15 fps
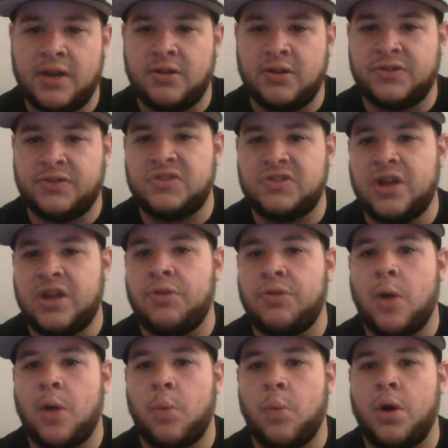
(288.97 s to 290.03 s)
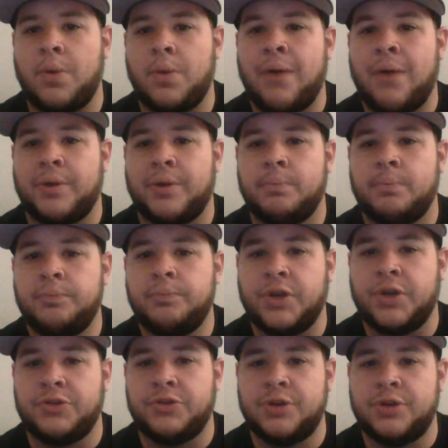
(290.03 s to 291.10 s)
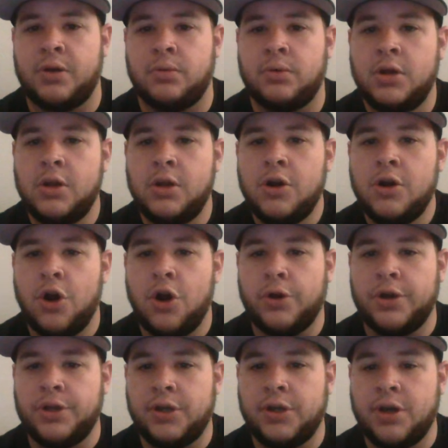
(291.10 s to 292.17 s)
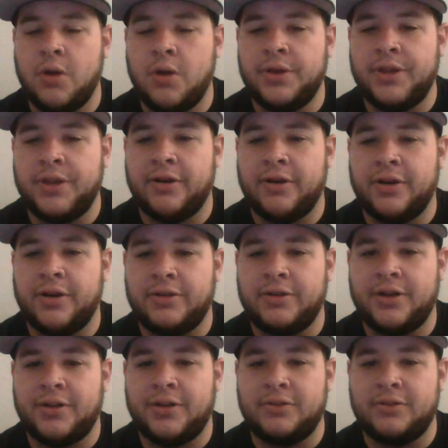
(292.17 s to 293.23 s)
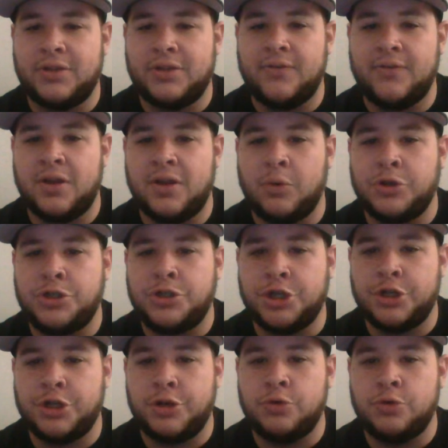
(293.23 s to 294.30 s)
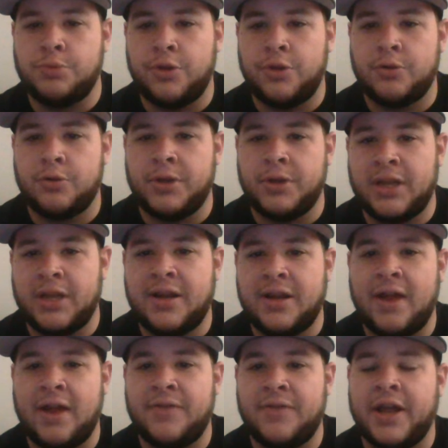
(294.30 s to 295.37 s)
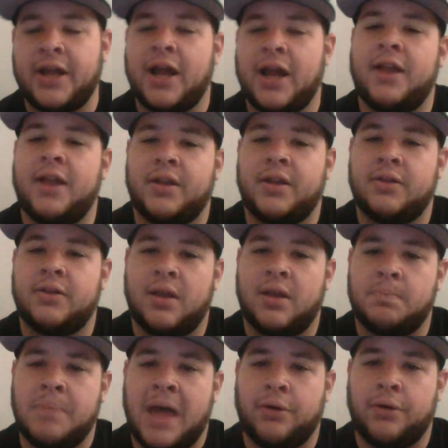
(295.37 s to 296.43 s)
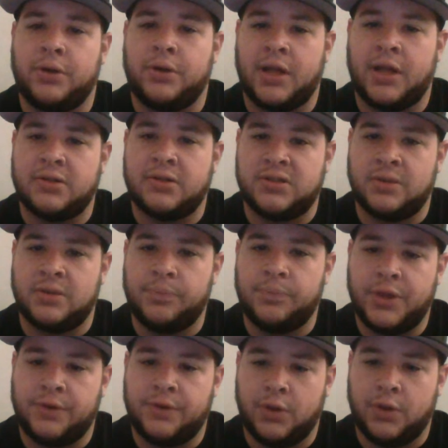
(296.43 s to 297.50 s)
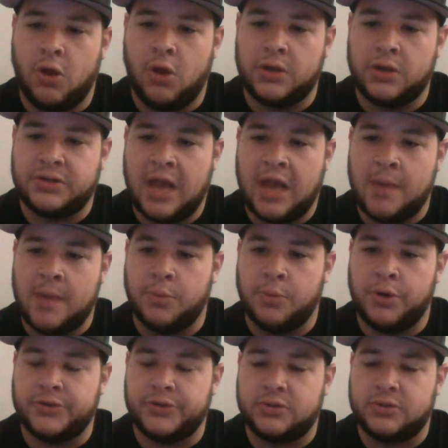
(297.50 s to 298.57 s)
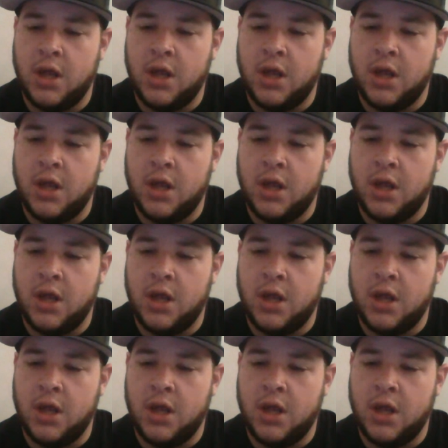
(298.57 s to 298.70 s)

doesn't sell that well without him, because Hogan can go in there and give you that what you gonna do, brother, but he had to have that guy that battled against him, and for the longest time it was